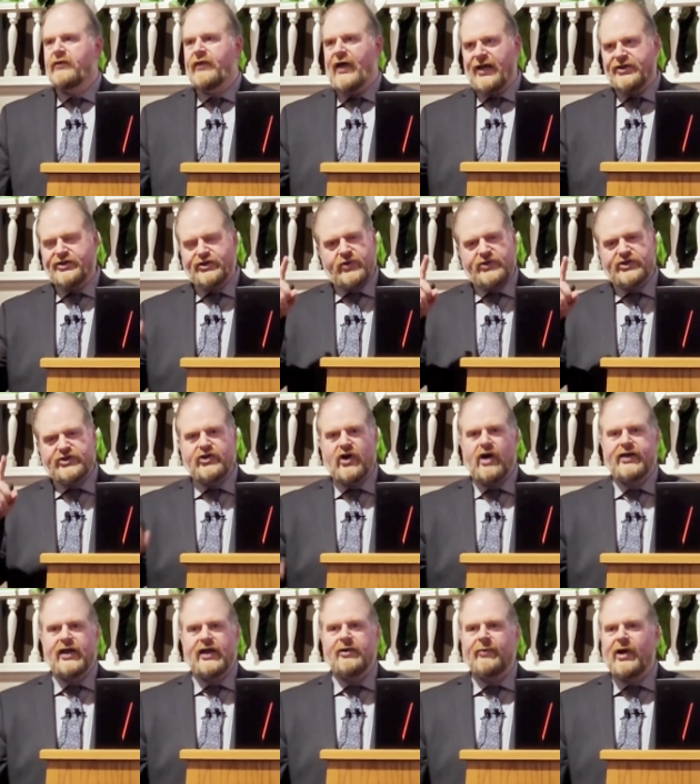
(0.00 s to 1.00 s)
That's what's
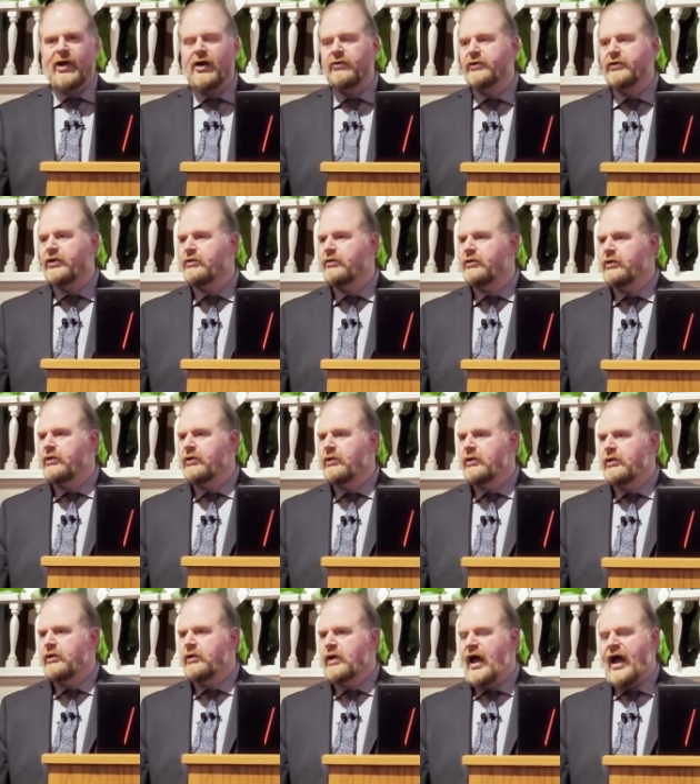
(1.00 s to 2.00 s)
talking about.
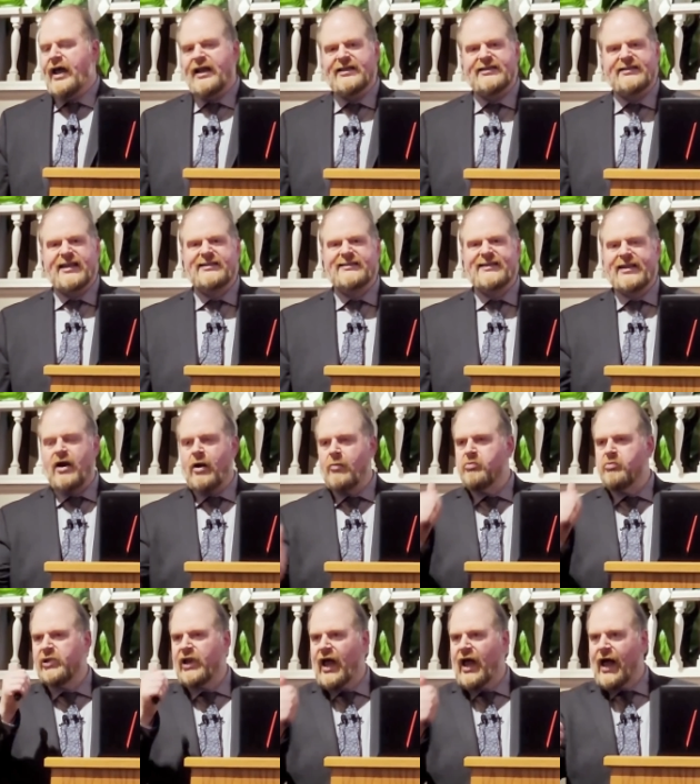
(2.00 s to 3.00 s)
And it says they
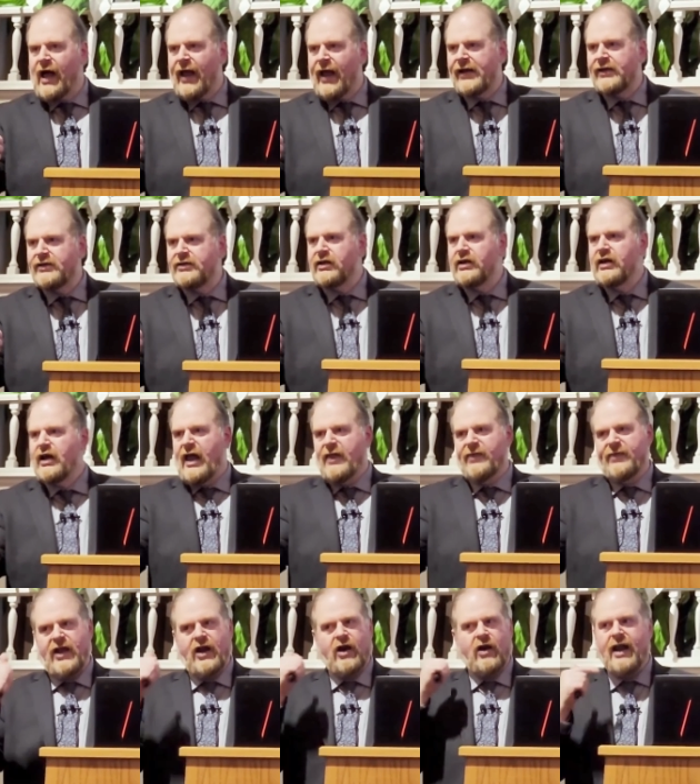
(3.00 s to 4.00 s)
are blind,
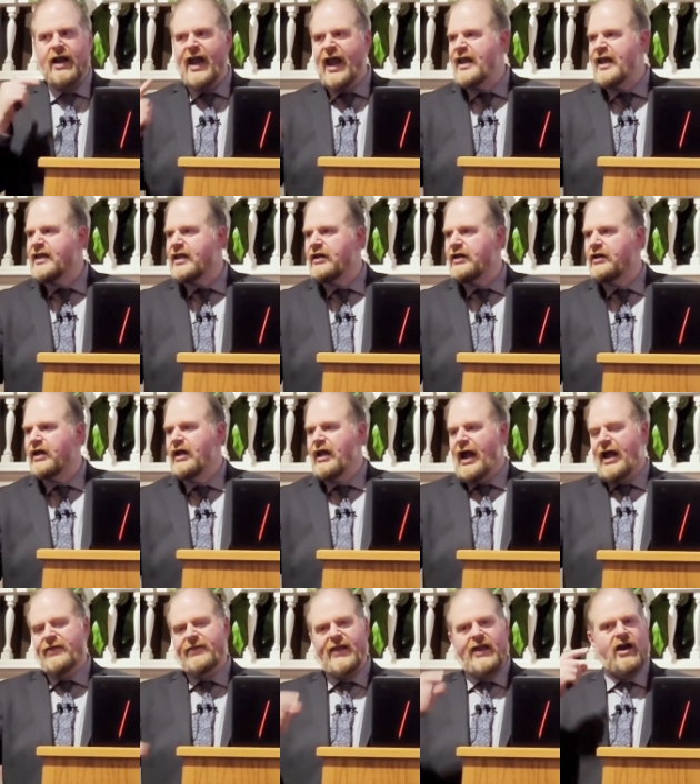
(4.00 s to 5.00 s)
and they are
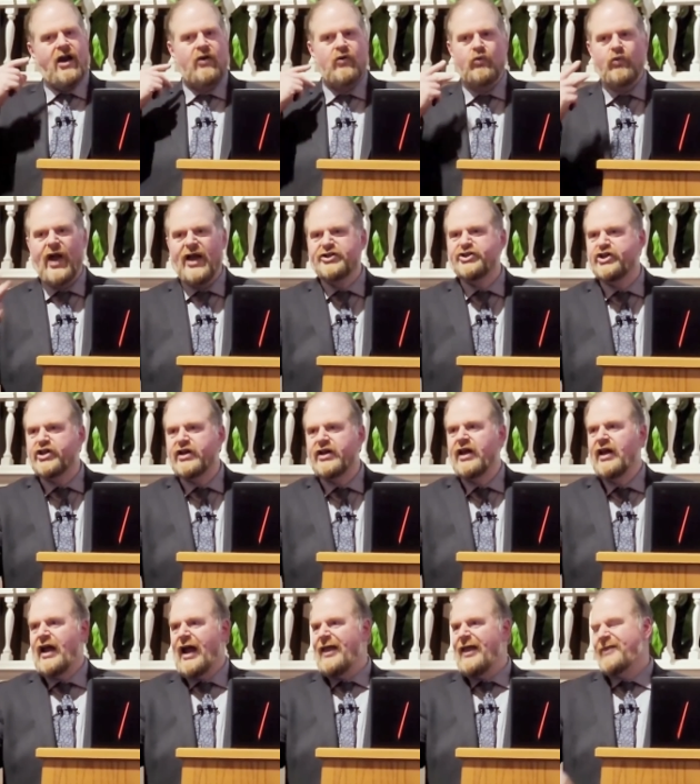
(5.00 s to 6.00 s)
naked, and they are
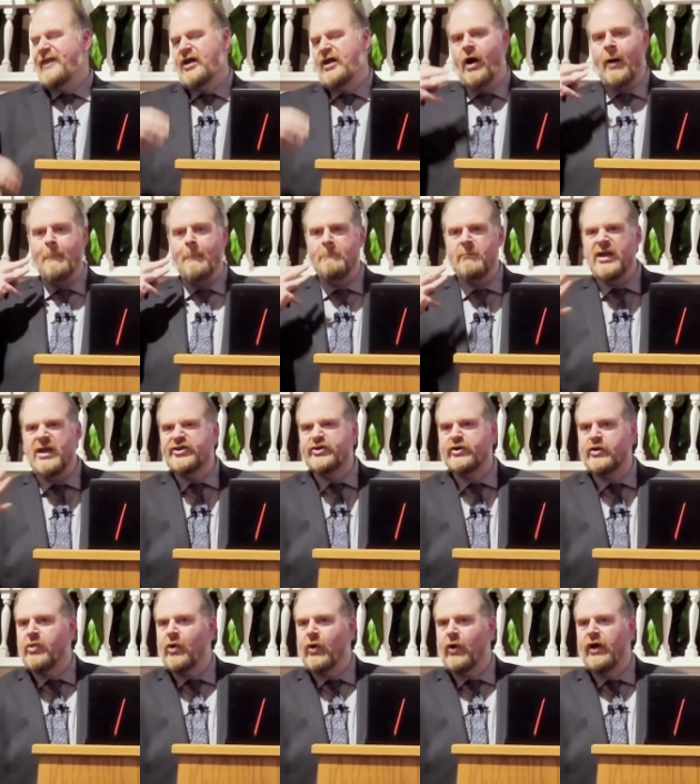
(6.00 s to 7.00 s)
wretched, and they are
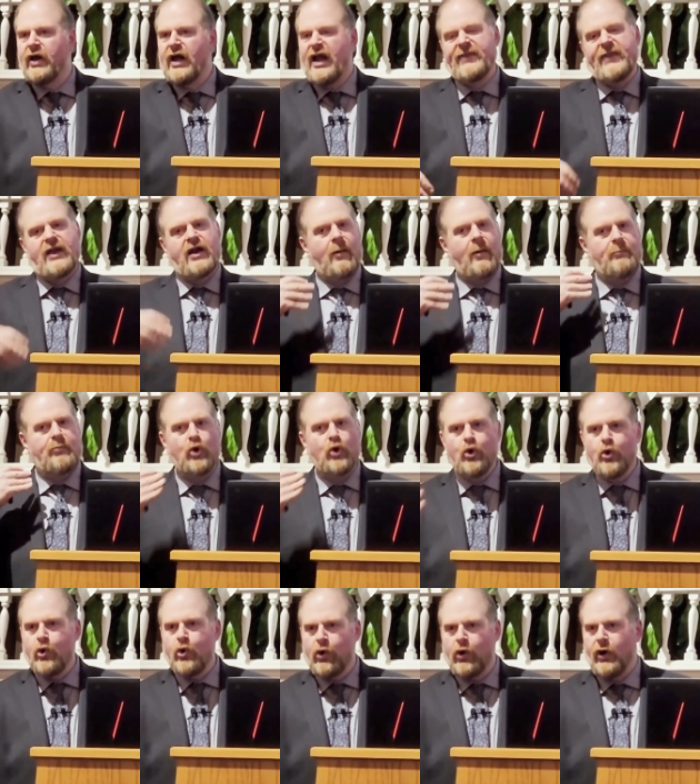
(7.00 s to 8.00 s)
miserable, and they are
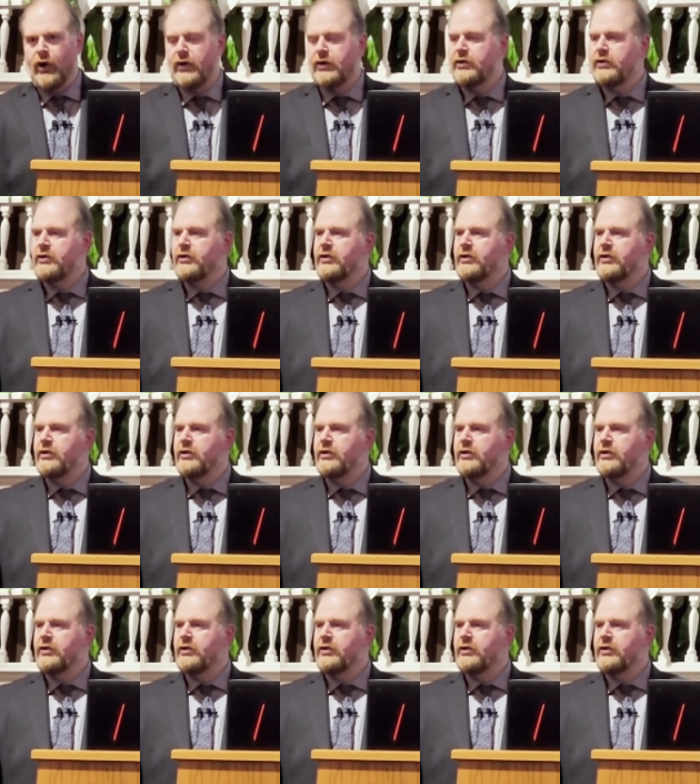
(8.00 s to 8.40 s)
poor.